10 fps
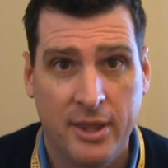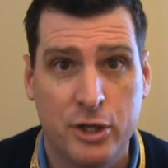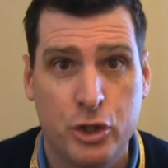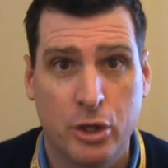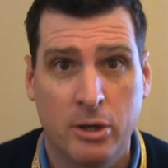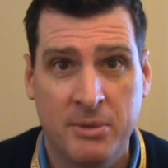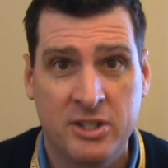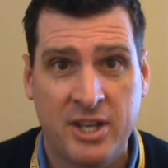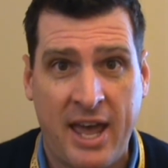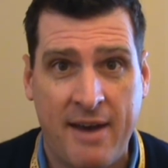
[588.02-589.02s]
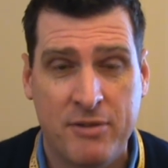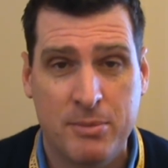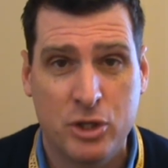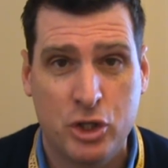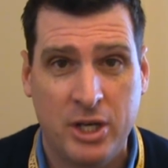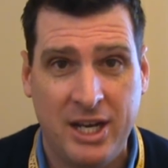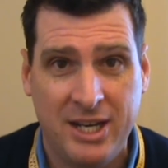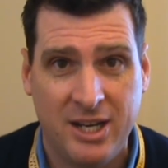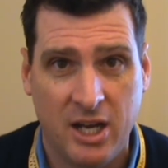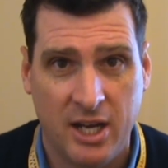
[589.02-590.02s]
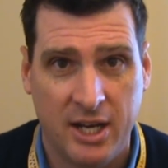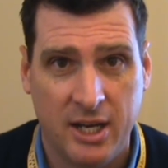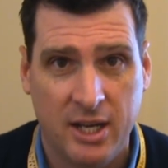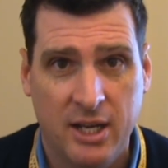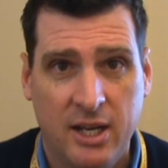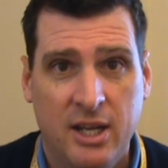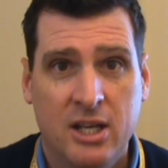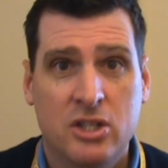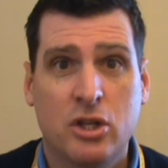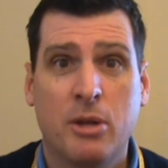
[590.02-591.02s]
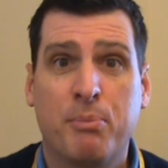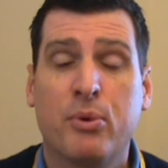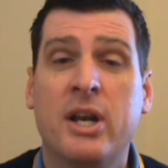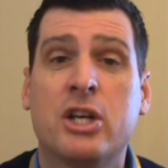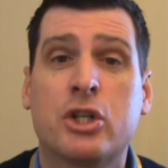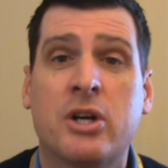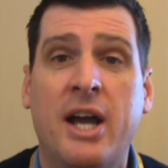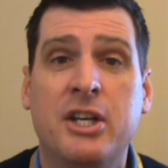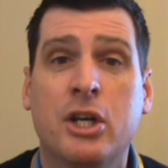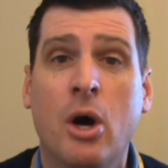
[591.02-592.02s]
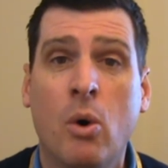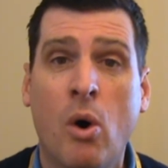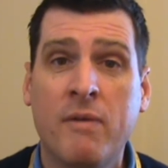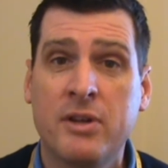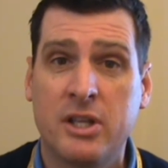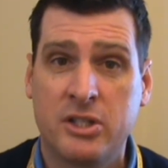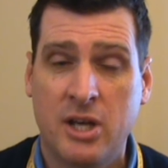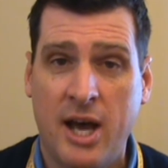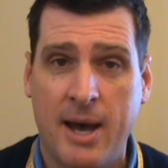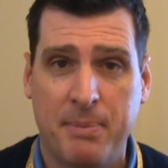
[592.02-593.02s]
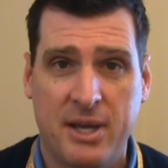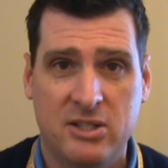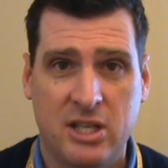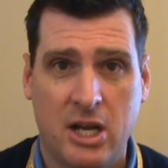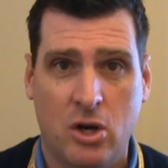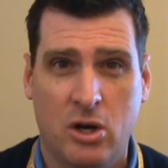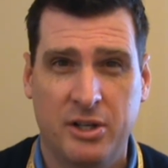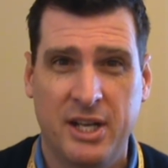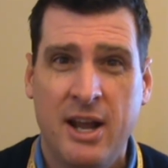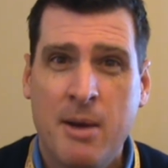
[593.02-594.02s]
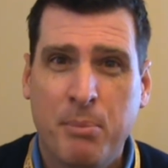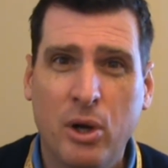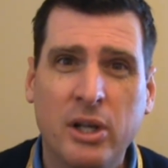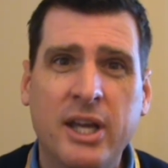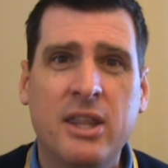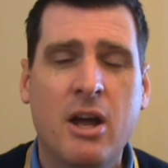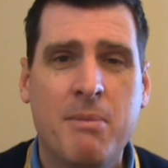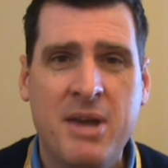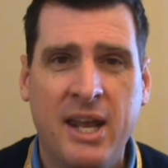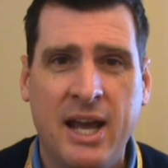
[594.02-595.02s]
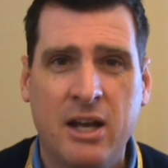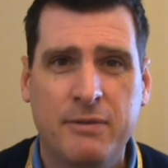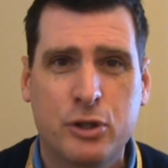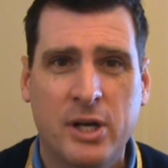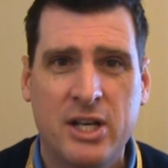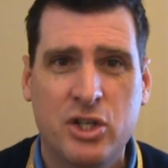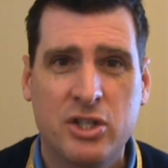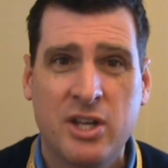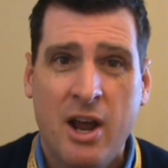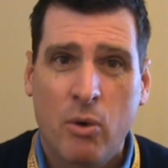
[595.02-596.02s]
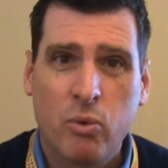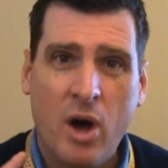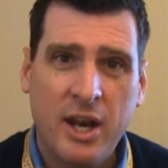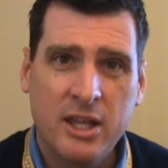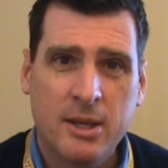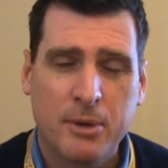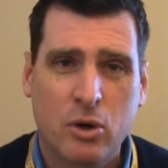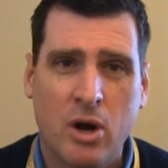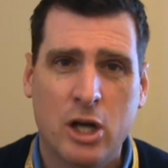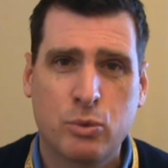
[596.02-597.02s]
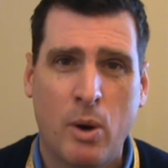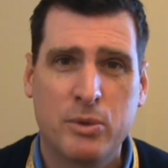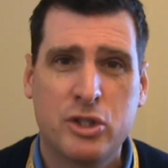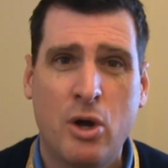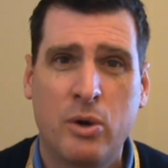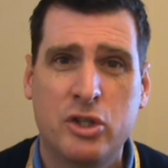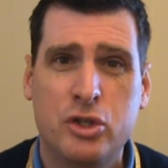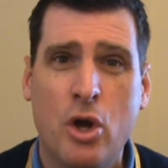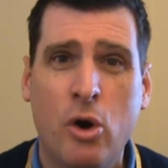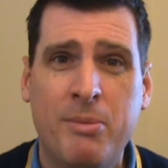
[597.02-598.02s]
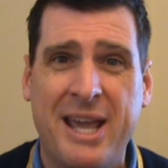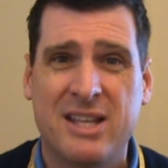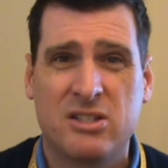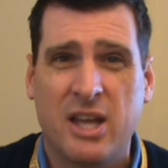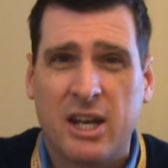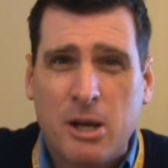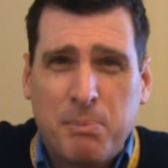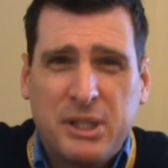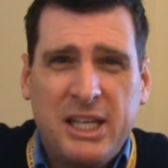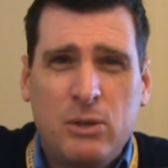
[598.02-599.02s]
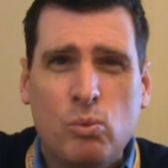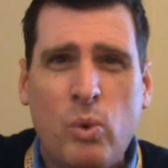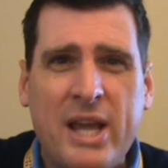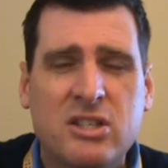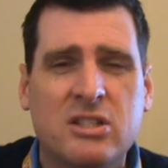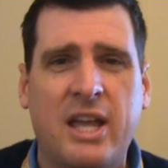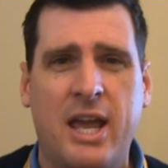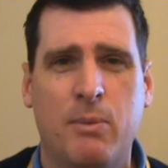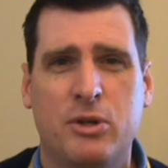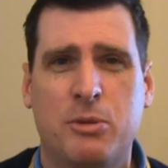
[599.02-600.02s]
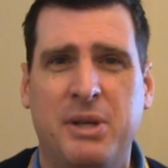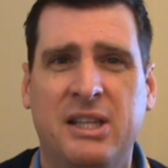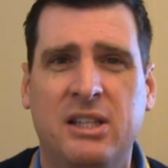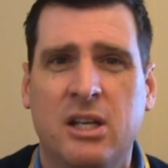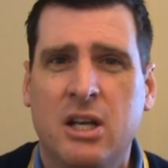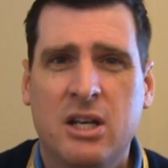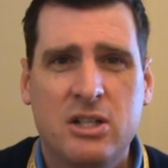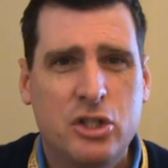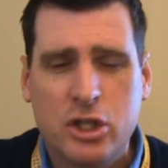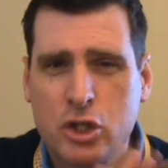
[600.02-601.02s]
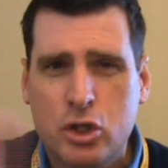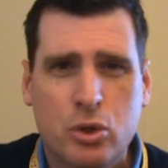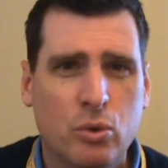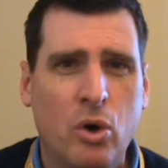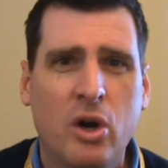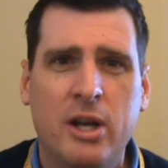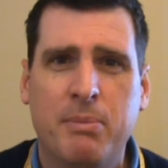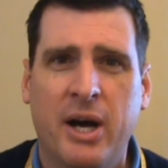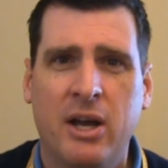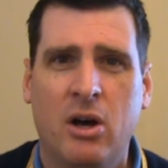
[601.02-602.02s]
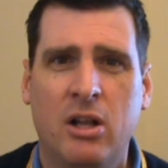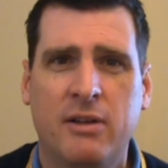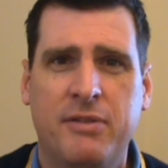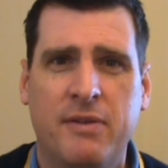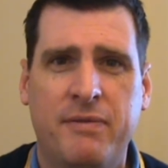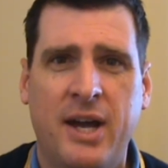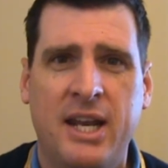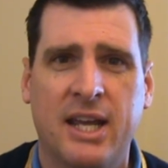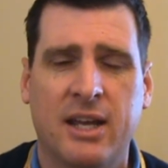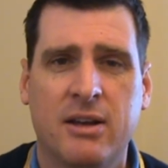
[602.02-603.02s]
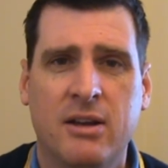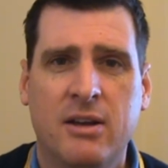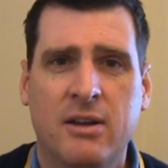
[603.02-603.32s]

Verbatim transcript: the Germans have the machine gun. So the British tried to go over the top, as they called it, pulling their men out of trenches, running them across what was known as no man's land, a complete wasteland which had been destroyed by all of the fighting